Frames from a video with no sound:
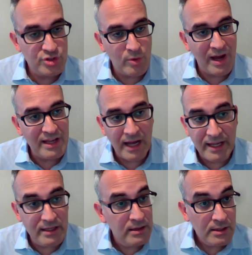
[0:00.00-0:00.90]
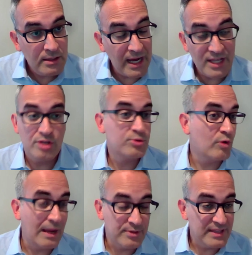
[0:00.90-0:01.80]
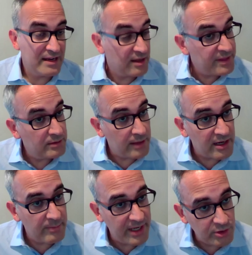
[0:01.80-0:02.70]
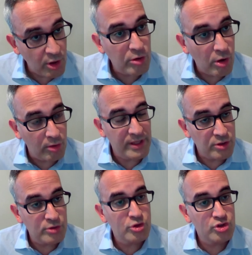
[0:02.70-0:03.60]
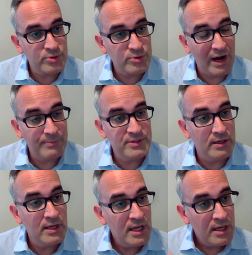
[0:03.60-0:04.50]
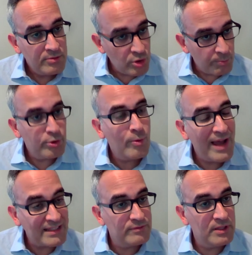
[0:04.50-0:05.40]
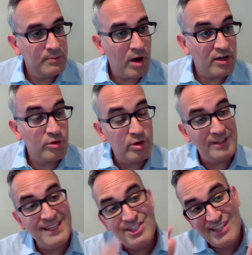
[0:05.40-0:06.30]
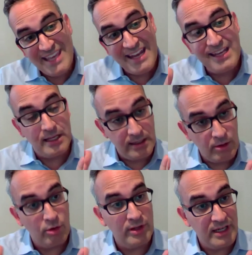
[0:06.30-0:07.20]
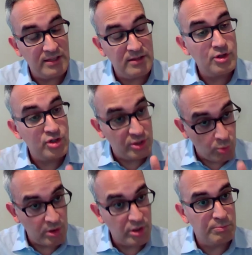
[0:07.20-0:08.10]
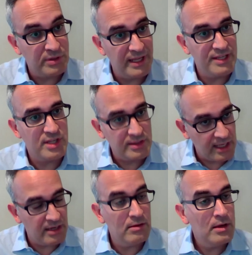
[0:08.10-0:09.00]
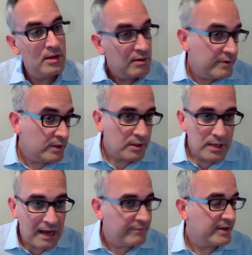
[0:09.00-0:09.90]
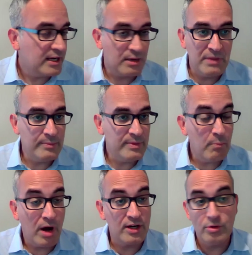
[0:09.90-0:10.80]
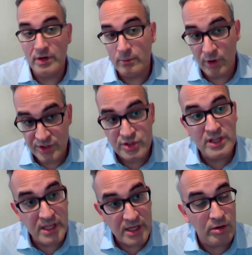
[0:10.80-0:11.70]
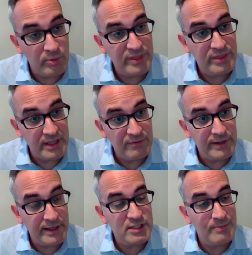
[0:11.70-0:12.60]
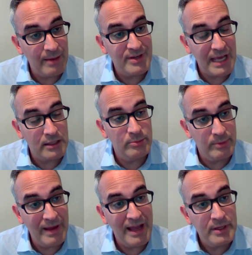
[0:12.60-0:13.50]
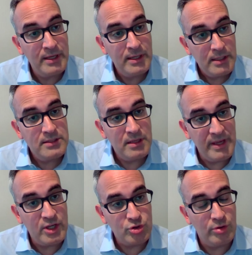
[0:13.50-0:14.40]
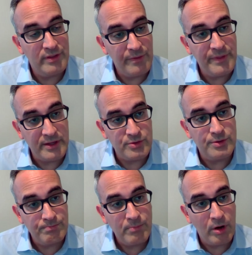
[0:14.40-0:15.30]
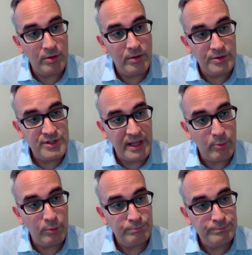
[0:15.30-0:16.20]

And so I, I I subscribe to that, and I think a lot of my adult colleagues also subscribe to you know proactively monitoring or at least getting it early in induction into a good place, and then feeling confident and maybe monitoring once a year with the infliximab and adalimumab to make sure that things are, are, are stable.